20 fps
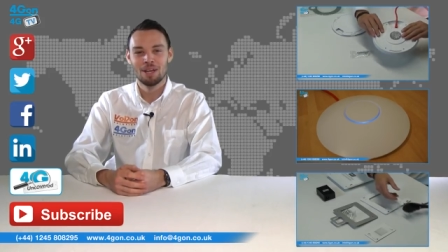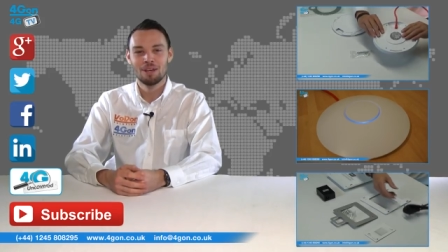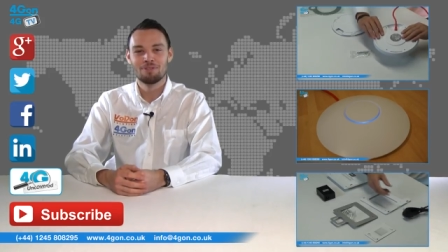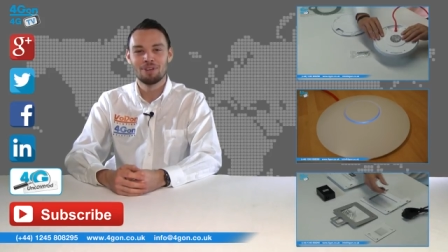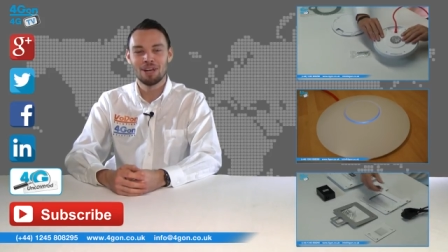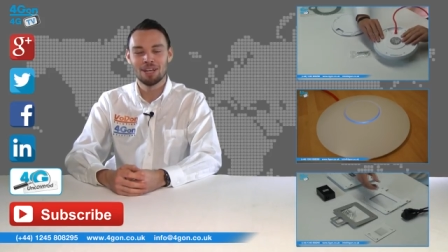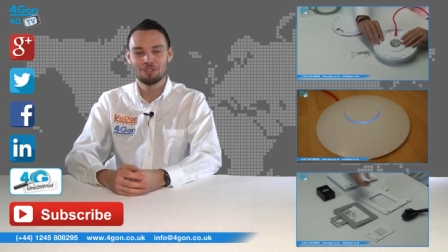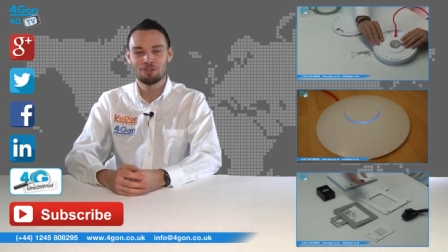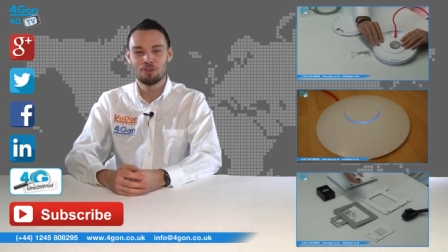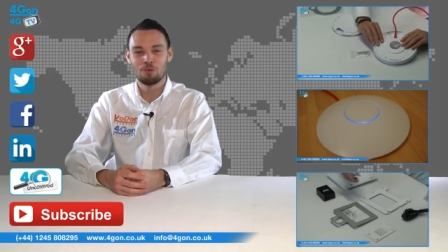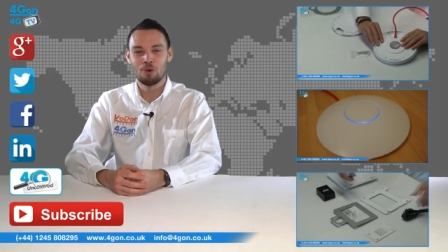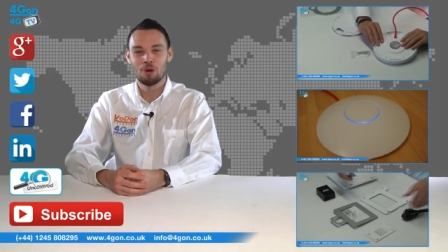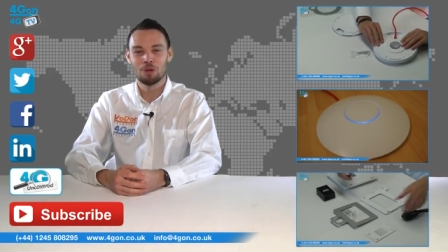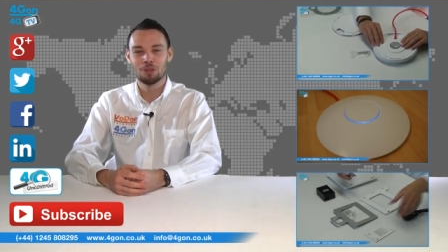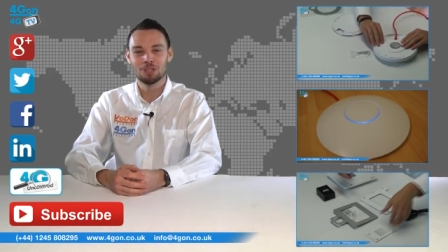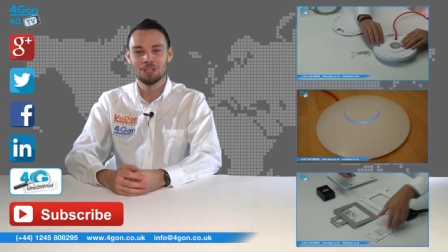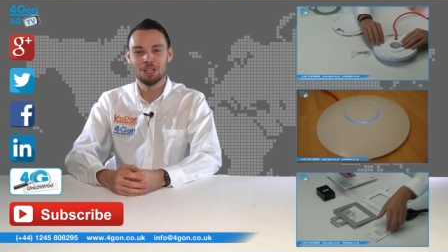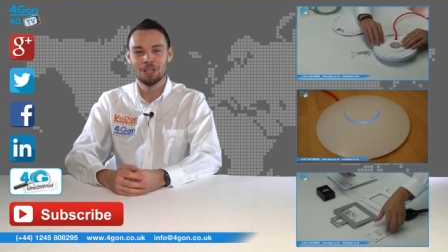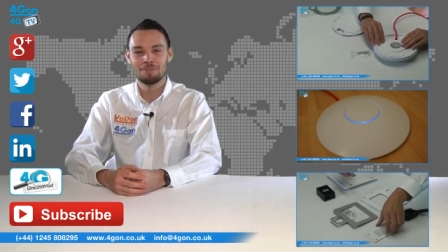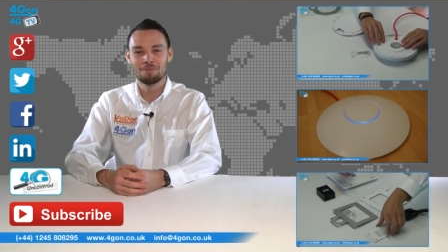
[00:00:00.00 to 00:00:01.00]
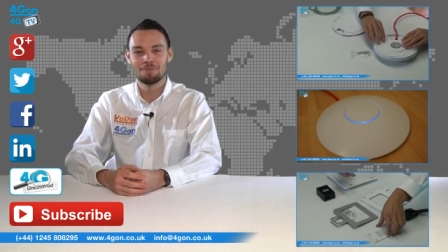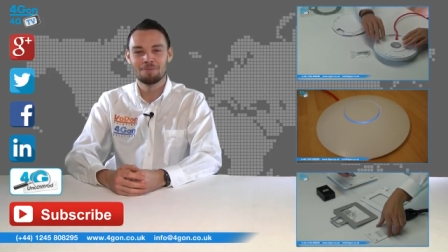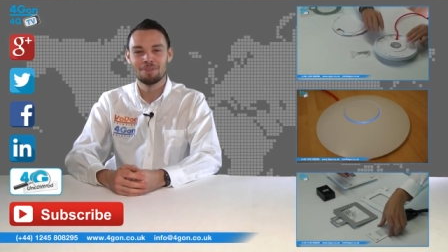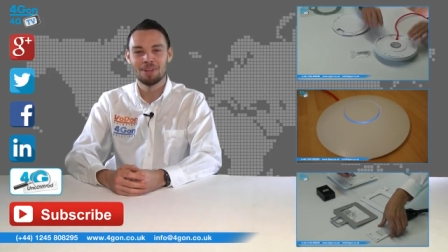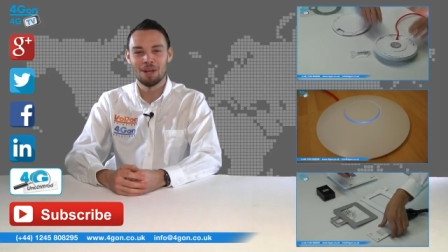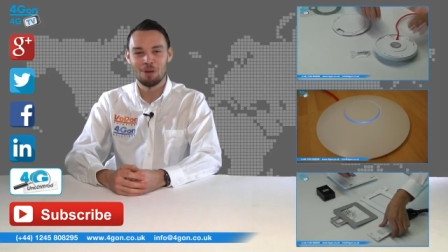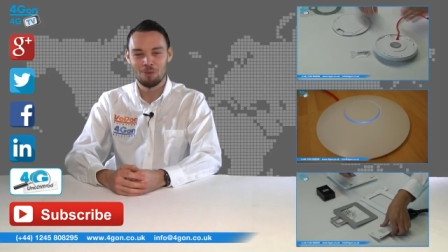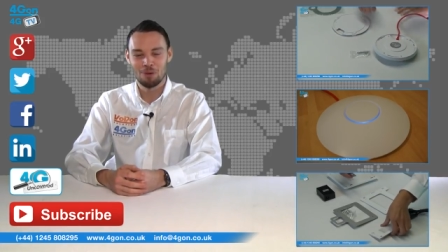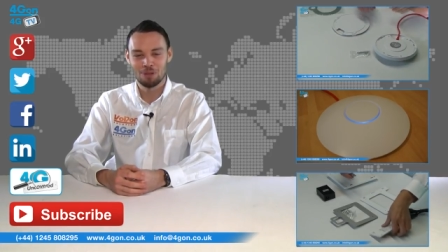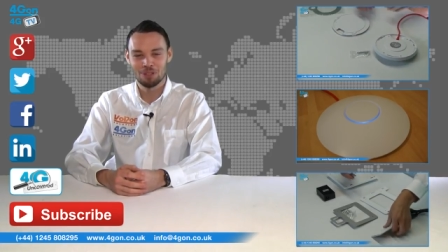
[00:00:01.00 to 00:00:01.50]
Thanks for watching,
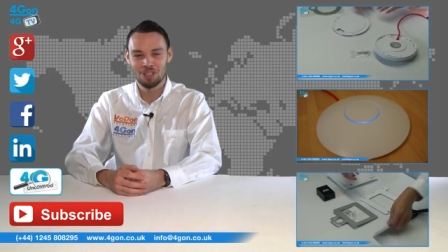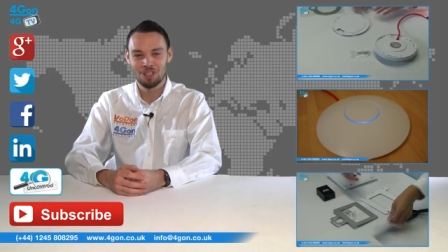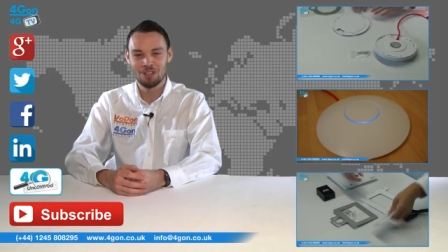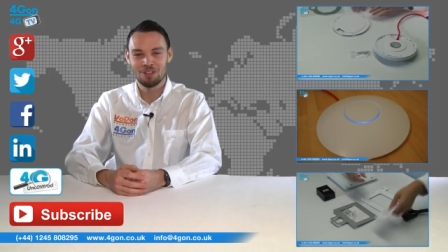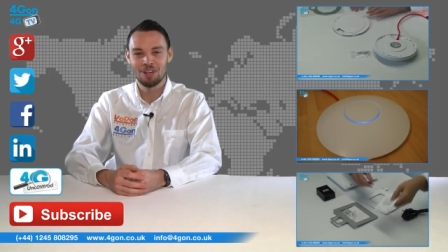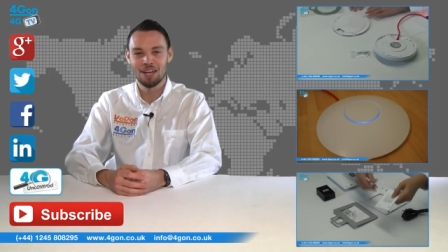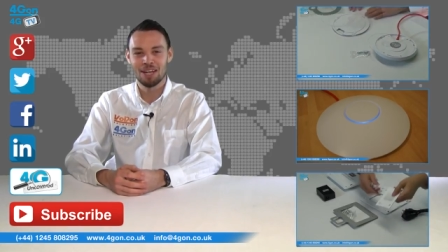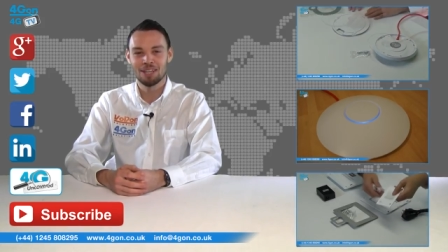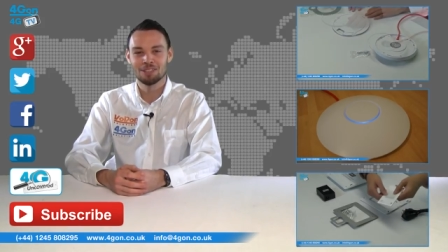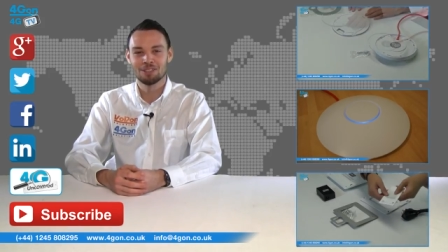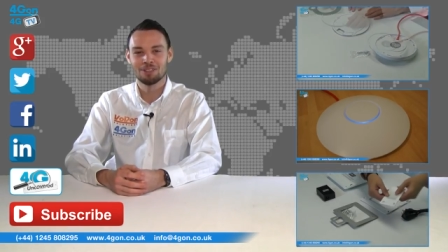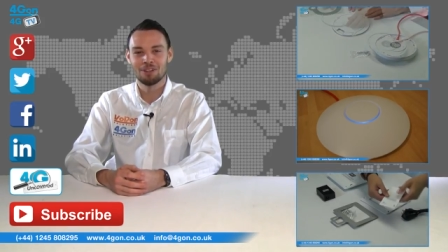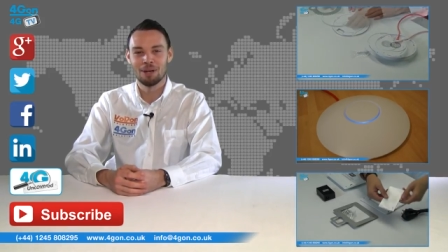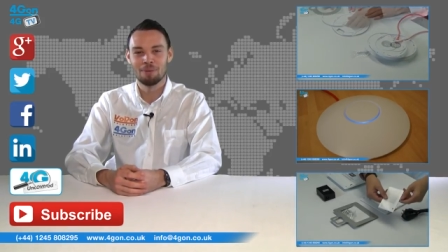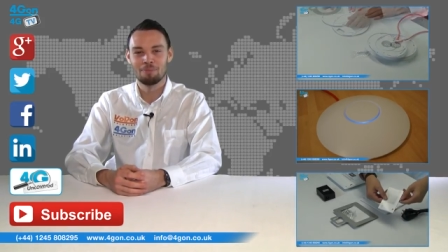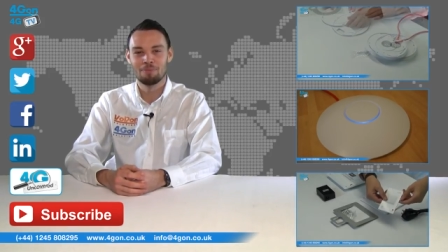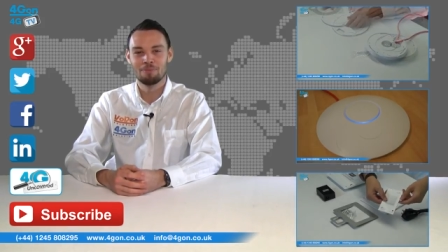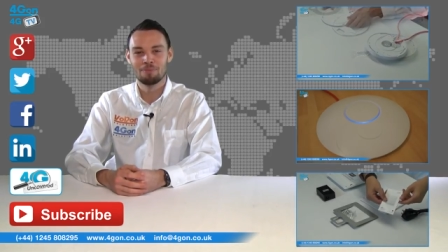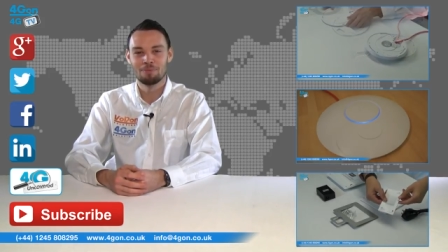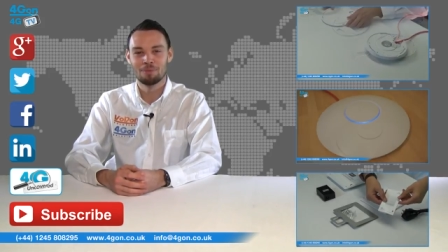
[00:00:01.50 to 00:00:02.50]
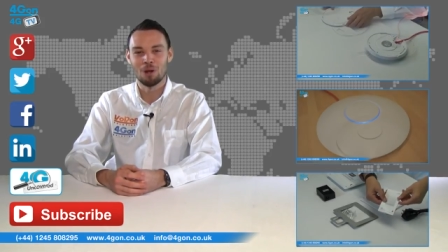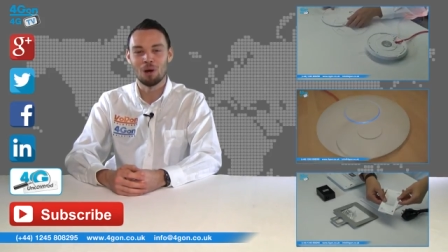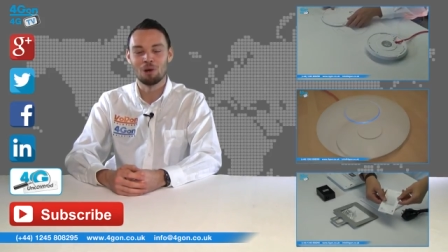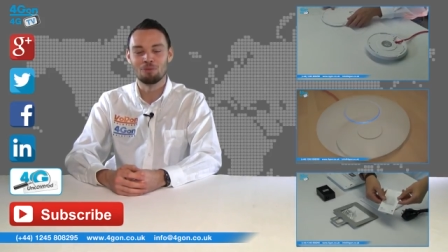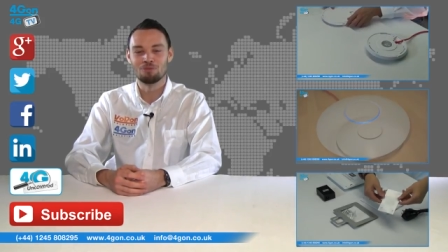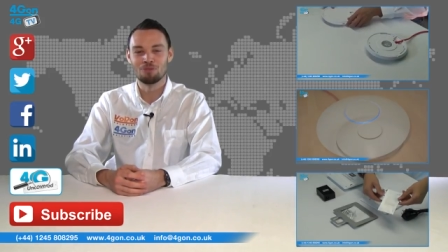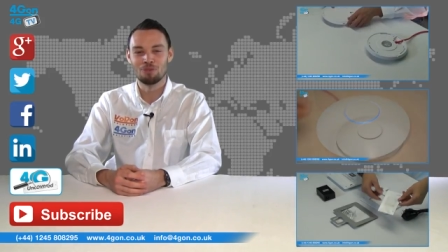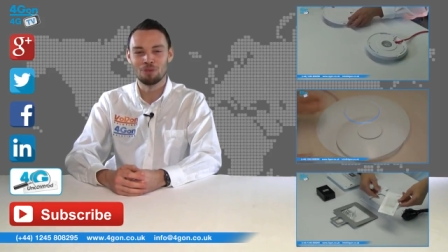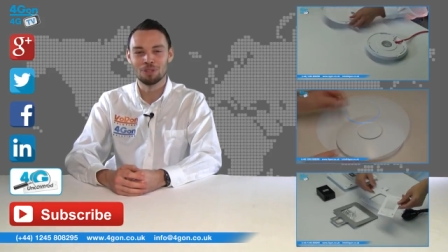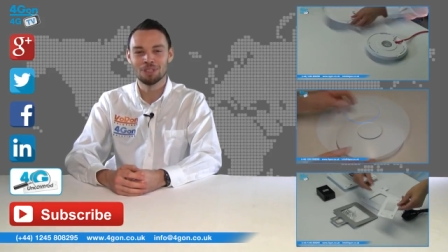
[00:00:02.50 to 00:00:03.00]
and we'll see you next time
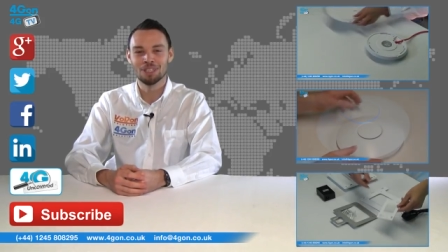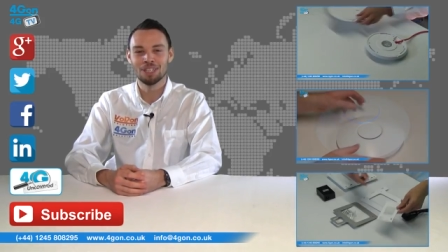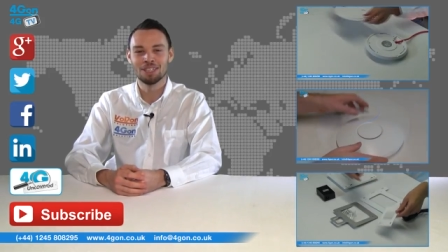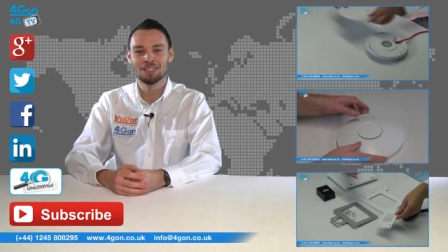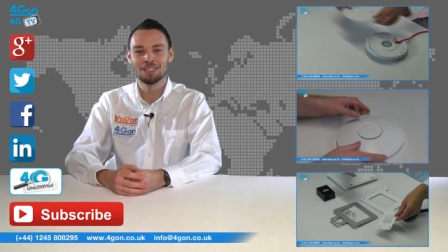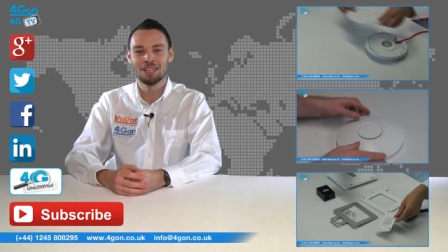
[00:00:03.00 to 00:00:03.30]
on 4G